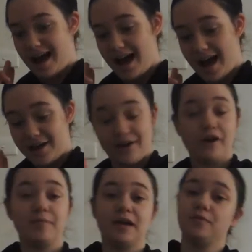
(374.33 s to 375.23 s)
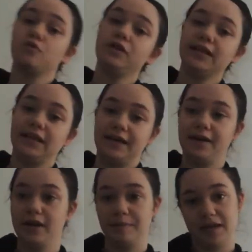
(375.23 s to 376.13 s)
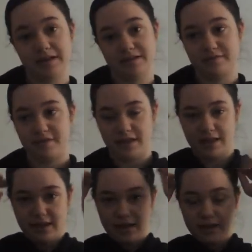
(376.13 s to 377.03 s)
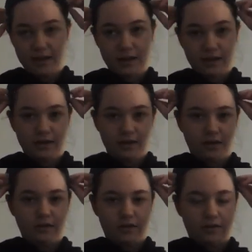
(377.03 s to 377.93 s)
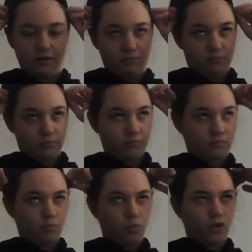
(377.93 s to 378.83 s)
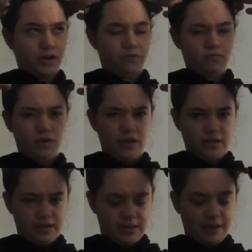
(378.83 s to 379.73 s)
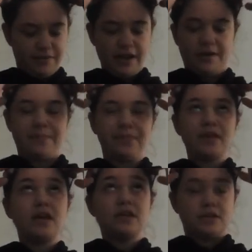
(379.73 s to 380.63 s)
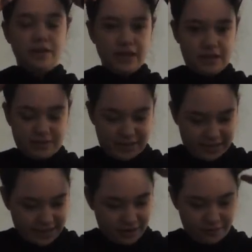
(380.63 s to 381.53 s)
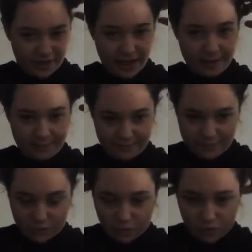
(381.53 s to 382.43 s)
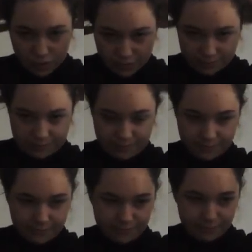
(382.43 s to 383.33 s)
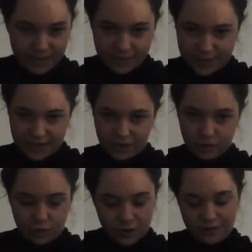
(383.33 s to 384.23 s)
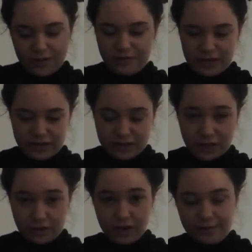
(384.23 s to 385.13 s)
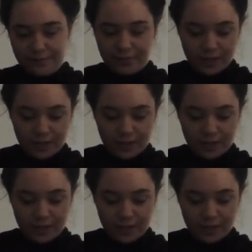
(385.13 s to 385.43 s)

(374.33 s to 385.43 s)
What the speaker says: your hair will become all crinkly because of the, you know, the waterness and stuff. Anyway, so what you're going to do is you're going to take off the cap or piece of material or whatever you've done to secure it,